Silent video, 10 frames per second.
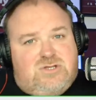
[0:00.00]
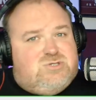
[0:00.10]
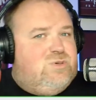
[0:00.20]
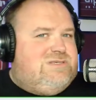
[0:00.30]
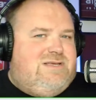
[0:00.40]
As
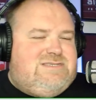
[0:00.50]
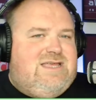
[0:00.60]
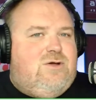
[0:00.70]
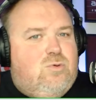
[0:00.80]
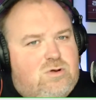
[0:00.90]
always, I'd like to
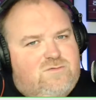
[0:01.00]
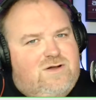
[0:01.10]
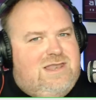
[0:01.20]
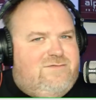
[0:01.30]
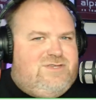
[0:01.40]
thank all of
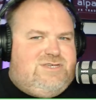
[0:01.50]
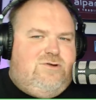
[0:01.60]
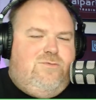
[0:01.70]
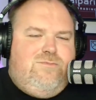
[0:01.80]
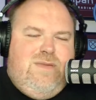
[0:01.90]
our lovely
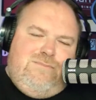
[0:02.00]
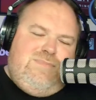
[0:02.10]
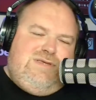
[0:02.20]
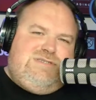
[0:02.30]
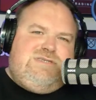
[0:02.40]
channel
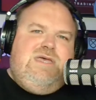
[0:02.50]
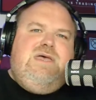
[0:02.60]
members,